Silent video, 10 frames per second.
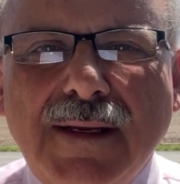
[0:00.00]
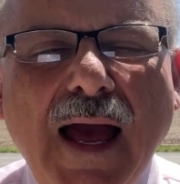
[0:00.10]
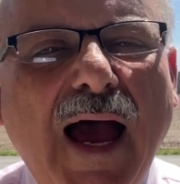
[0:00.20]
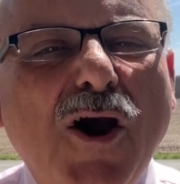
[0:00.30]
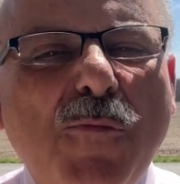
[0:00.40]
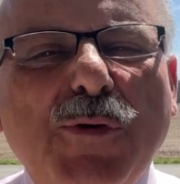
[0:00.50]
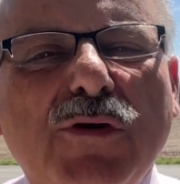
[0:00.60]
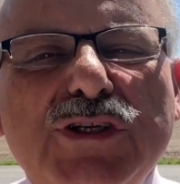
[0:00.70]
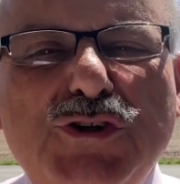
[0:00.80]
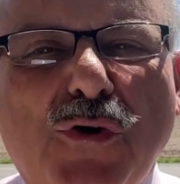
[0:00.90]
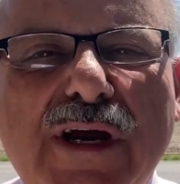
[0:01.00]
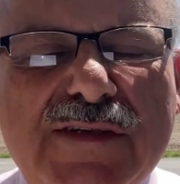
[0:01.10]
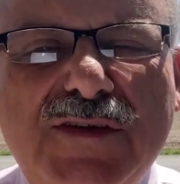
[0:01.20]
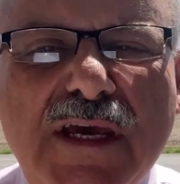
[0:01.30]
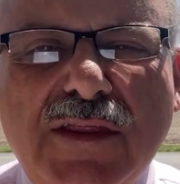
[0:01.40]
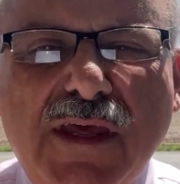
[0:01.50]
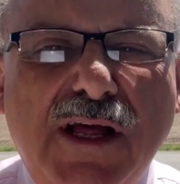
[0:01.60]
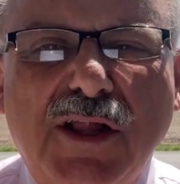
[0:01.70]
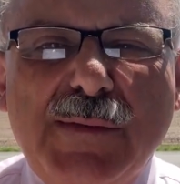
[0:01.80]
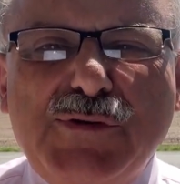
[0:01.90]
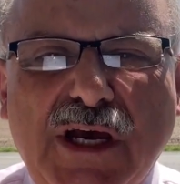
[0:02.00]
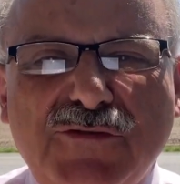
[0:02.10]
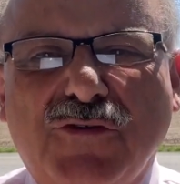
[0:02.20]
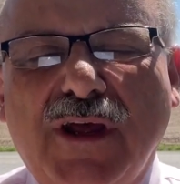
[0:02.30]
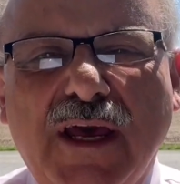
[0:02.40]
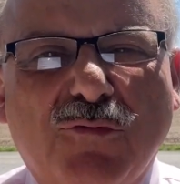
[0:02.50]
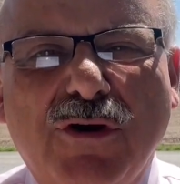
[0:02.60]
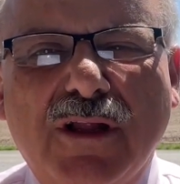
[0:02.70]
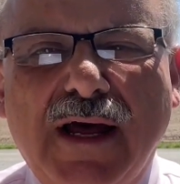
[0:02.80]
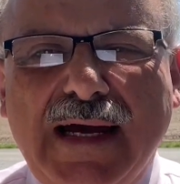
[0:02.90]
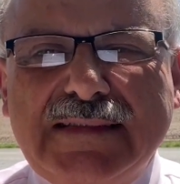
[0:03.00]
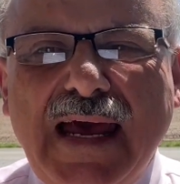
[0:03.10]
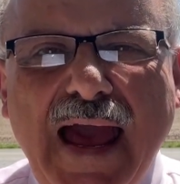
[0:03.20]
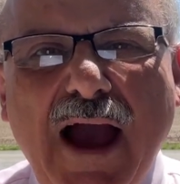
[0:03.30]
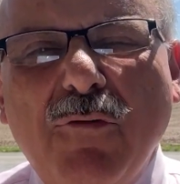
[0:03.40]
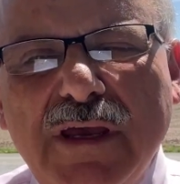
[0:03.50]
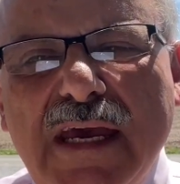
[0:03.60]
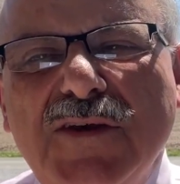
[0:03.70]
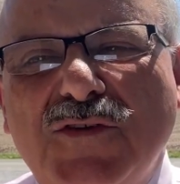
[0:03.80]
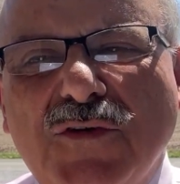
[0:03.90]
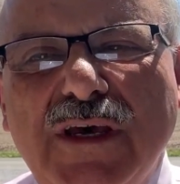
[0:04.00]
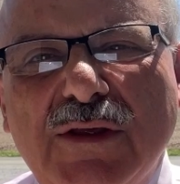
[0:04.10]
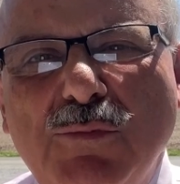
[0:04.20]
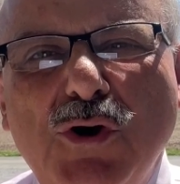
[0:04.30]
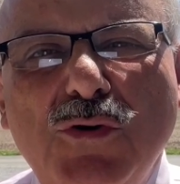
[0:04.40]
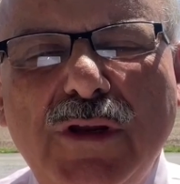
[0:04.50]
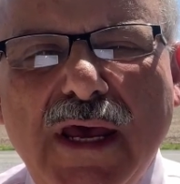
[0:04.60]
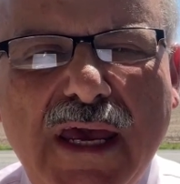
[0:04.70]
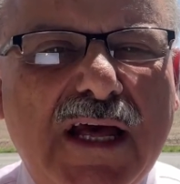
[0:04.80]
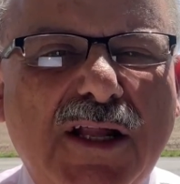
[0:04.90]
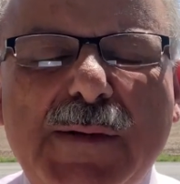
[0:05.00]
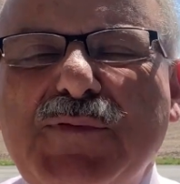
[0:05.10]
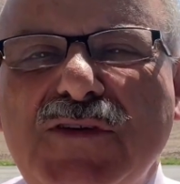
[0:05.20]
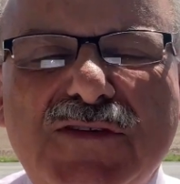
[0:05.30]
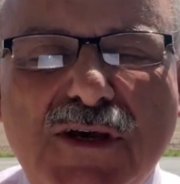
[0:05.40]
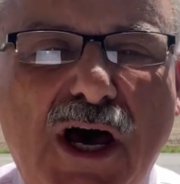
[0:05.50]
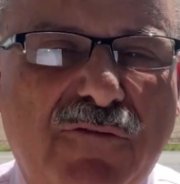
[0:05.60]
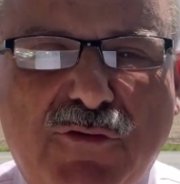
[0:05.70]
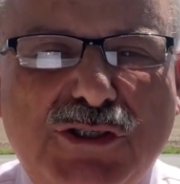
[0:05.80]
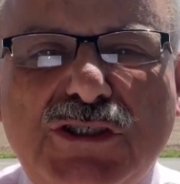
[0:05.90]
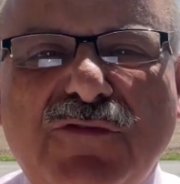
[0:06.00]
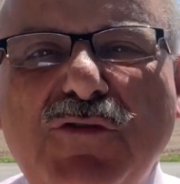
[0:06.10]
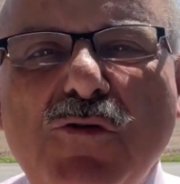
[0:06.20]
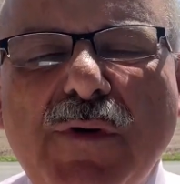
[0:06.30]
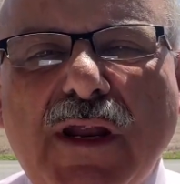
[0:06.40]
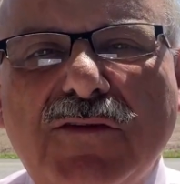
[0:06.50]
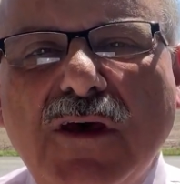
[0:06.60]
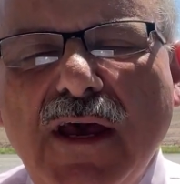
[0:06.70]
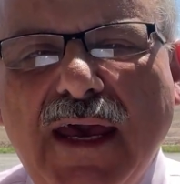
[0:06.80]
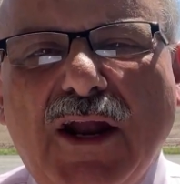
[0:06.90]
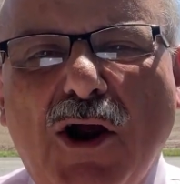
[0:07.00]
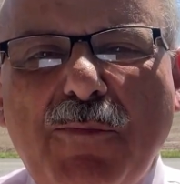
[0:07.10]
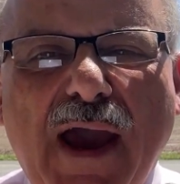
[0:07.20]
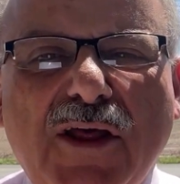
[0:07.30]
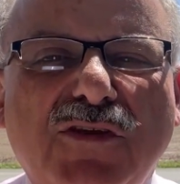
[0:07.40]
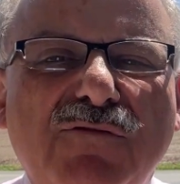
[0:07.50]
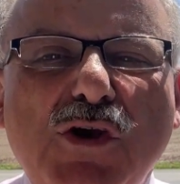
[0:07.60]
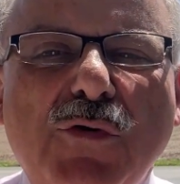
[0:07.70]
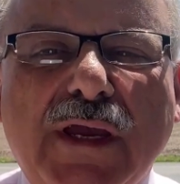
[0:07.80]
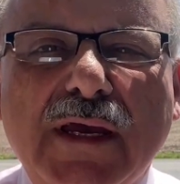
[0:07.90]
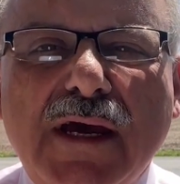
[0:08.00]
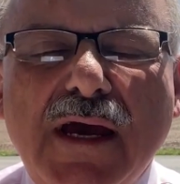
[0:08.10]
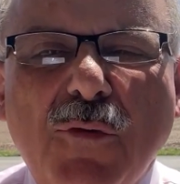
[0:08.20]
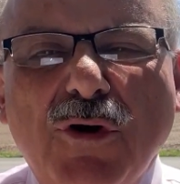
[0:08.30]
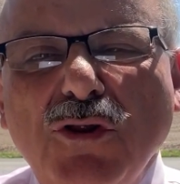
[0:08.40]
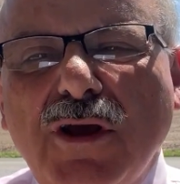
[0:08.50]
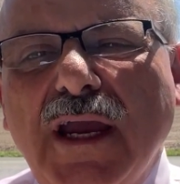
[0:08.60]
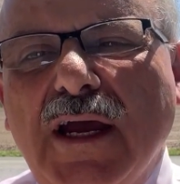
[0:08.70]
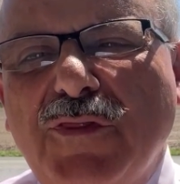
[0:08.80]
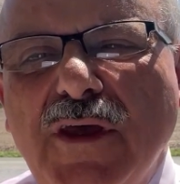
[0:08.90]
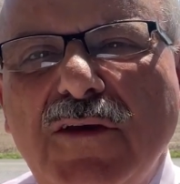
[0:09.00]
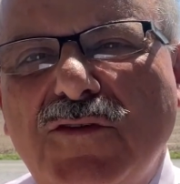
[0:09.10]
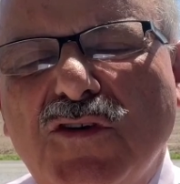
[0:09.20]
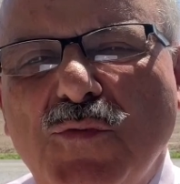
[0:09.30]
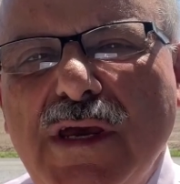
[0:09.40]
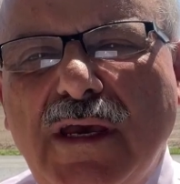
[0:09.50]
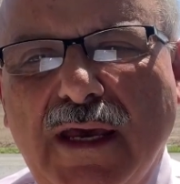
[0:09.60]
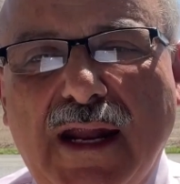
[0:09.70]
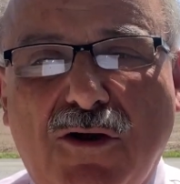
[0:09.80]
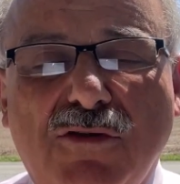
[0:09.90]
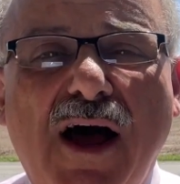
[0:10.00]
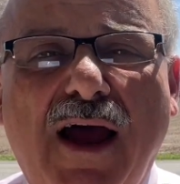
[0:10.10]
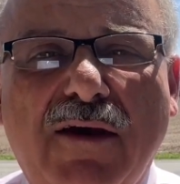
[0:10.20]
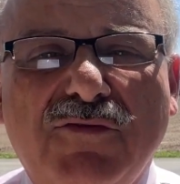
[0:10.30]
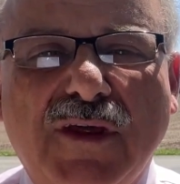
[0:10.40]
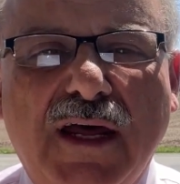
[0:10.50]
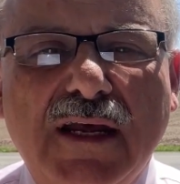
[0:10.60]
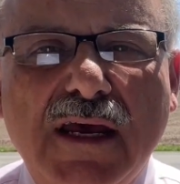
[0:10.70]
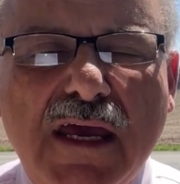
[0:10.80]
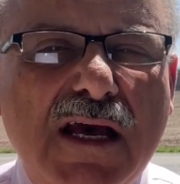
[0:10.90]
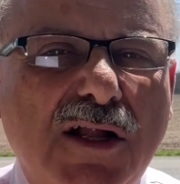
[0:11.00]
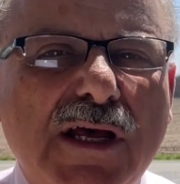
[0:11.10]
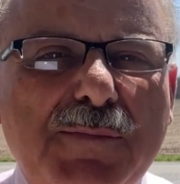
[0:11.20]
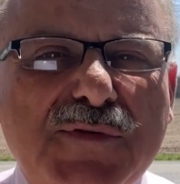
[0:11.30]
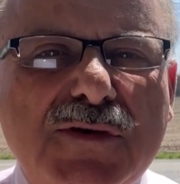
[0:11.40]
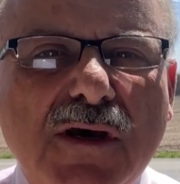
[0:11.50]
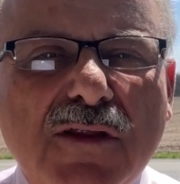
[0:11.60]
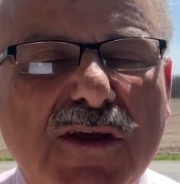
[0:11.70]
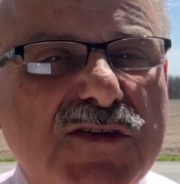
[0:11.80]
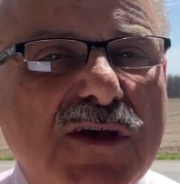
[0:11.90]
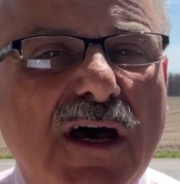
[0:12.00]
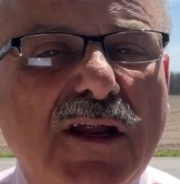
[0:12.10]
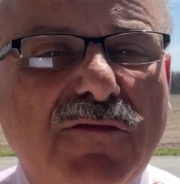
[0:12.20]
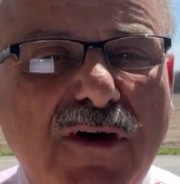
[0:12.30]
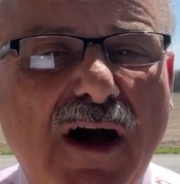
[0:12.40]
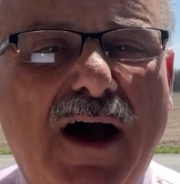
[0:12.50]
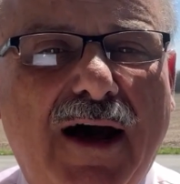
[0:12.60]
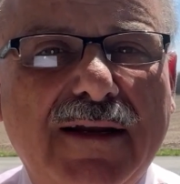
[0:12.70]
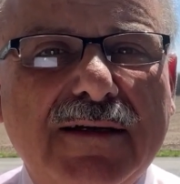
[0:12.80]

I hope you enjoyed seeing the eclipse yesterday and realized how easily the moon eclipsed the sun for just a few minutes in our path of viewing. We're looking at things this week in our lives that eclipse the Son of God